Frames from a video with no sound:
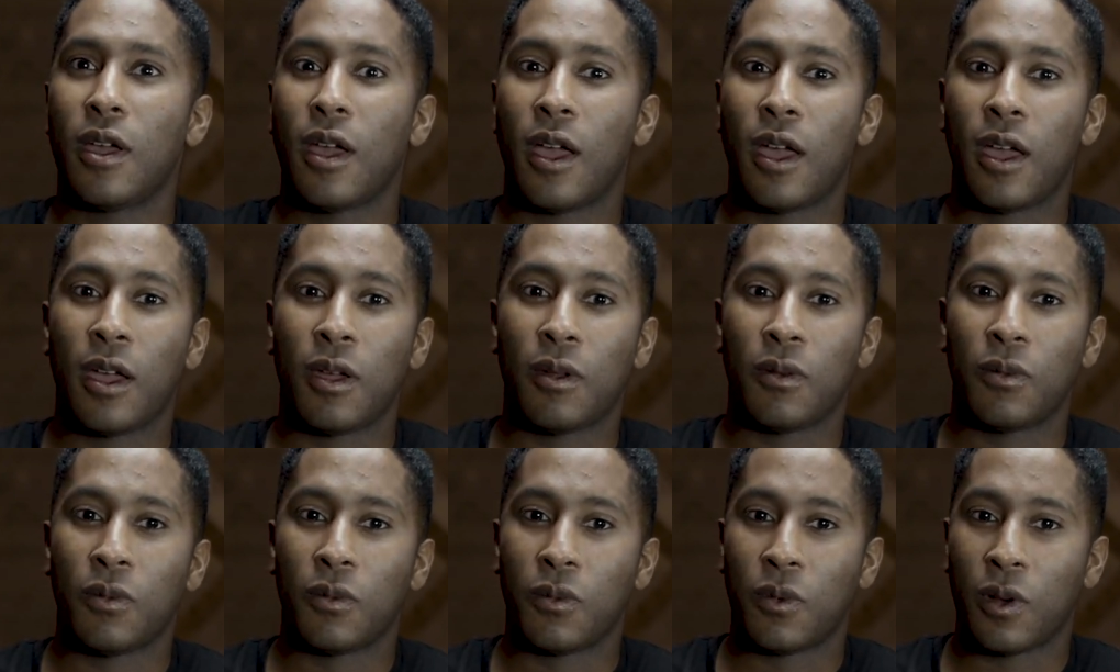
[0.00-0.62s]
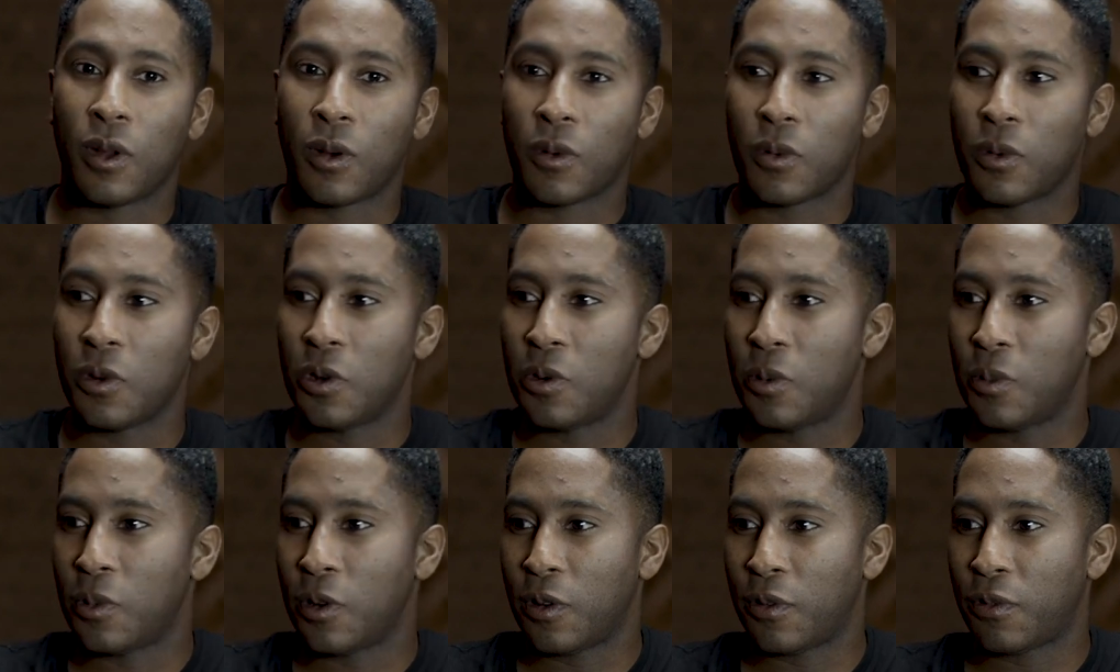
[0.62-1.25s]
And what a
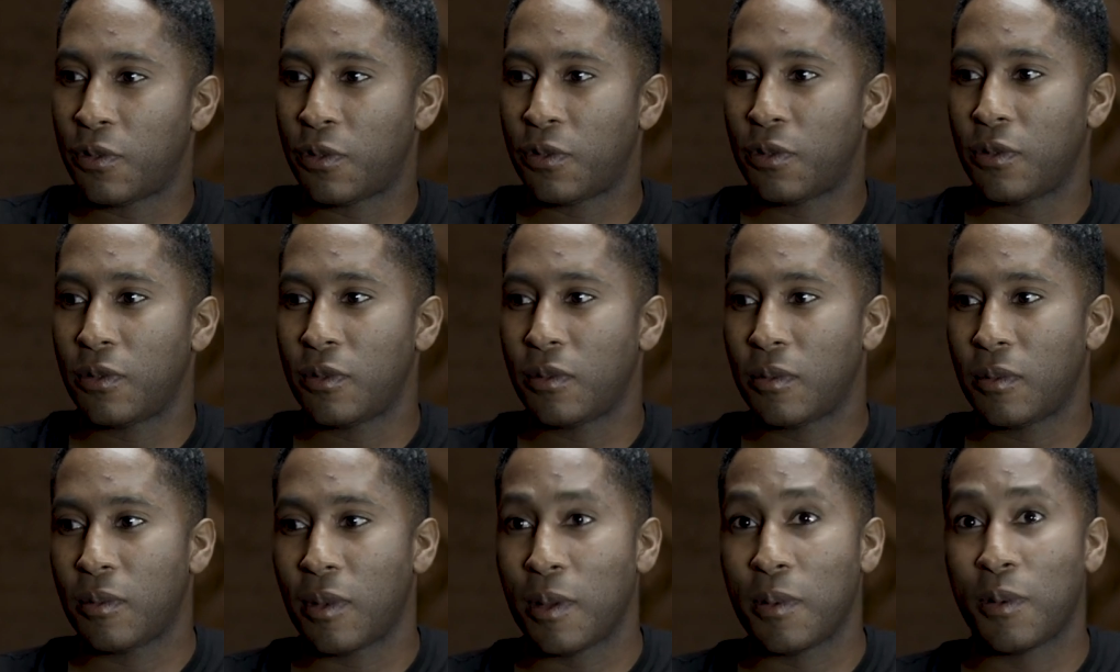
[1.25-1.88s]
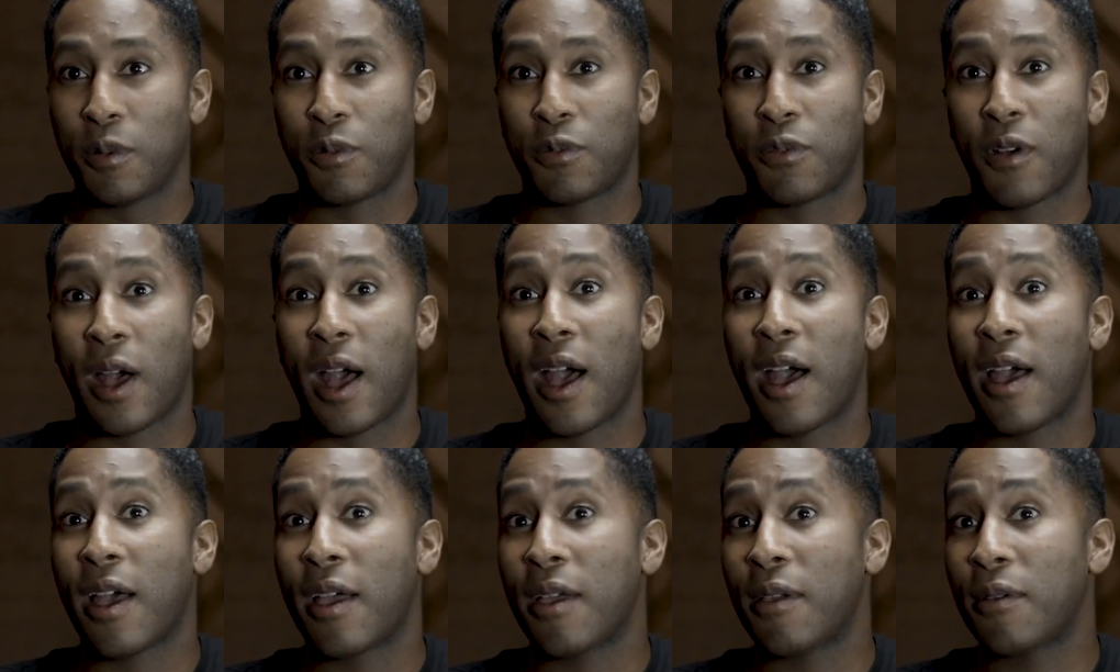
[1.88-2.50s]
room of maybe
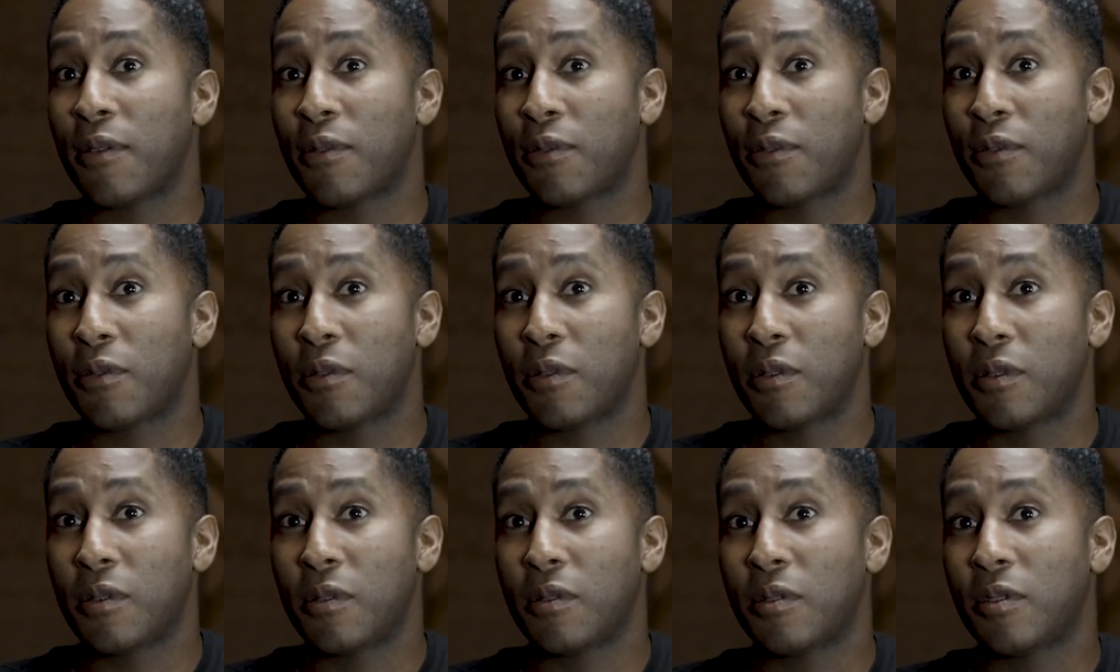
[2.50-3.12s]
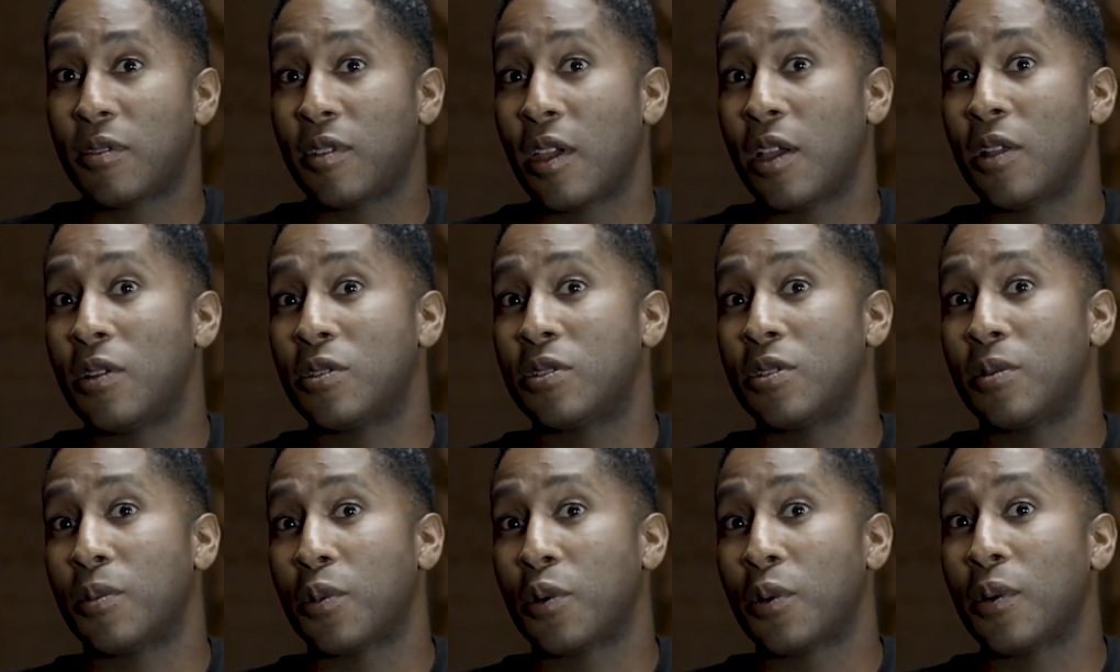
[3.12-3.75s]
5
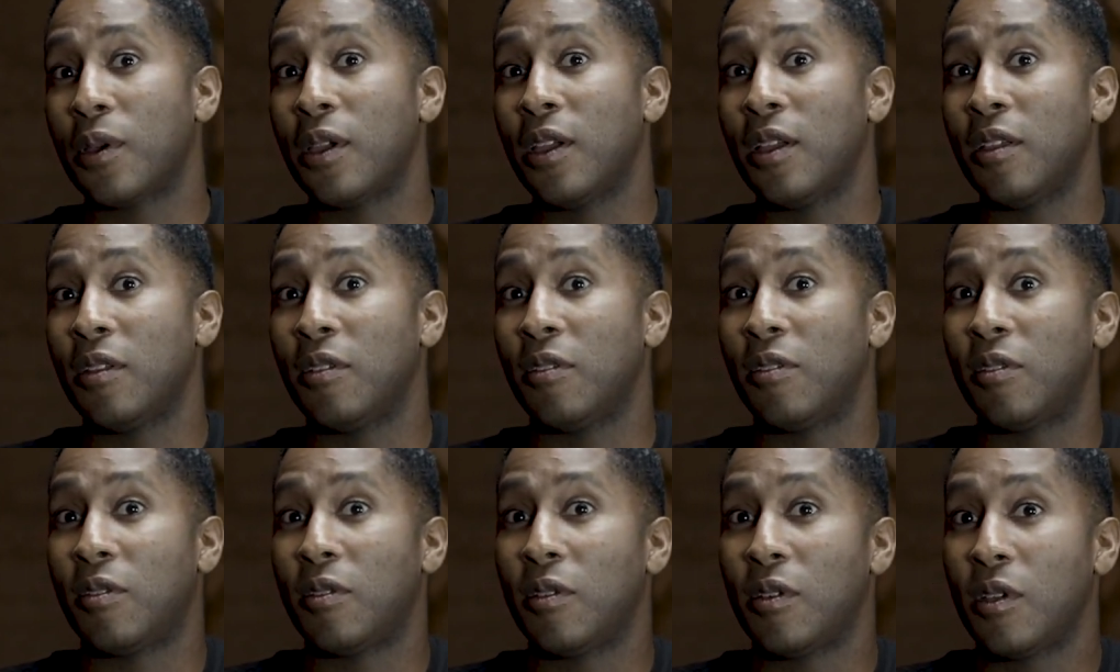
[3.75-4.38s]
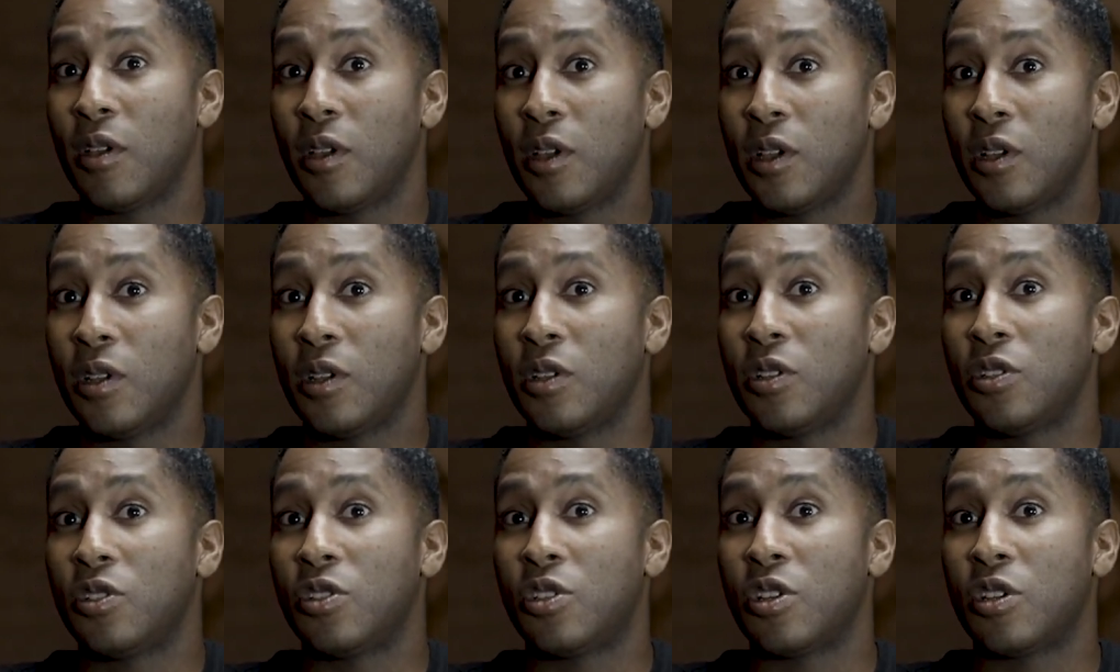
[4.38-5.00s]
sailors and Marines
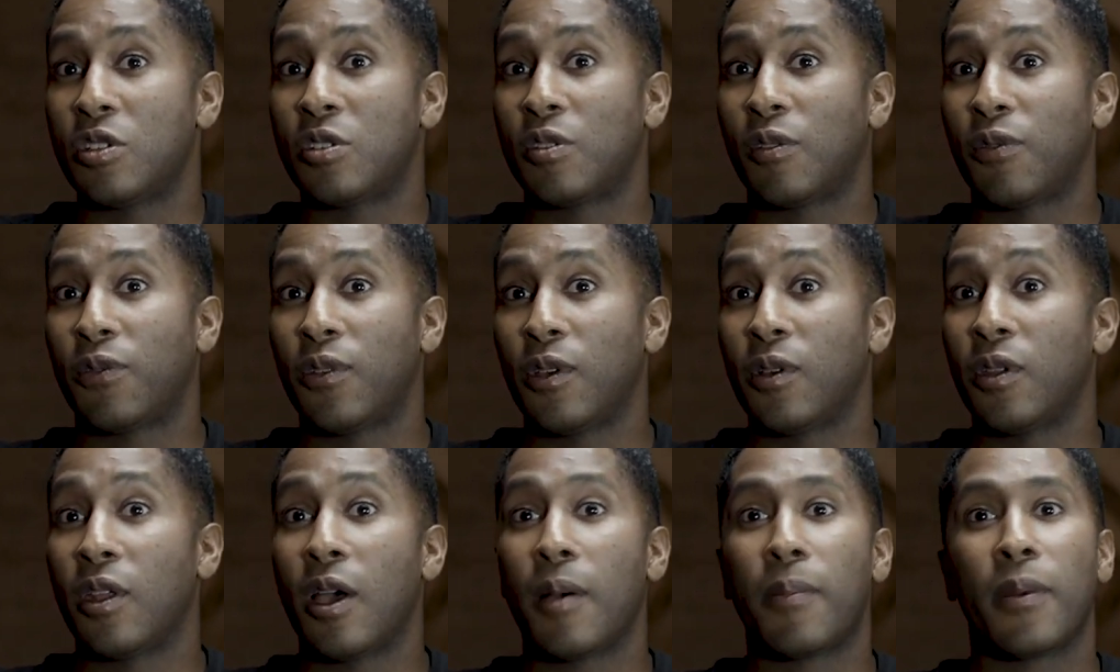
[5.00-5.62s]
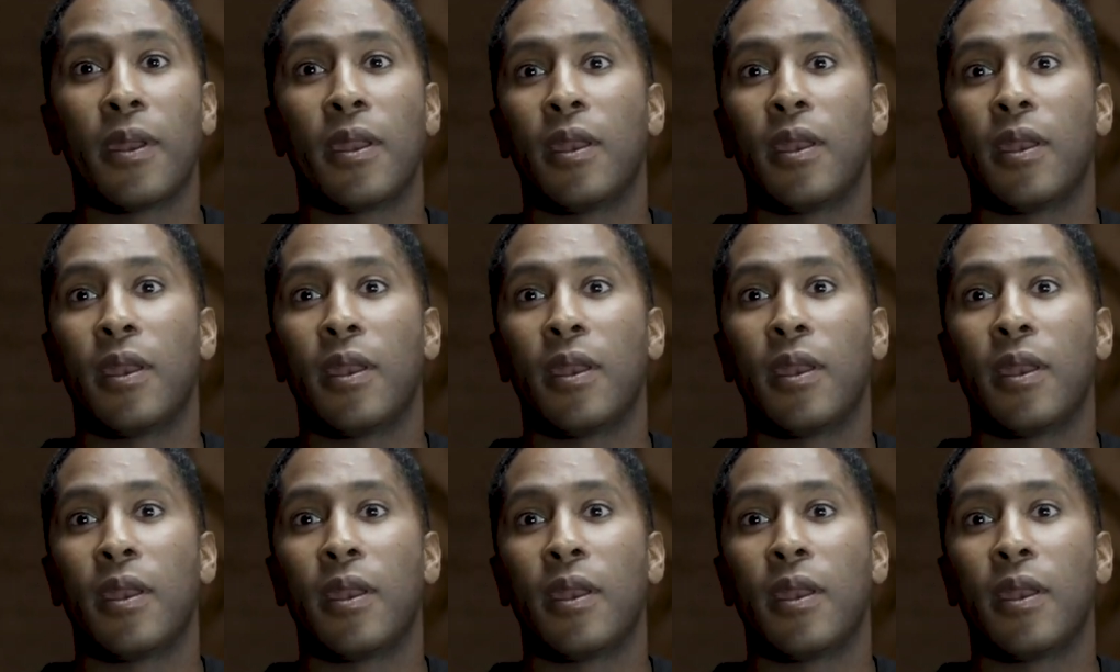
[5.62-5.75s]
just filled up.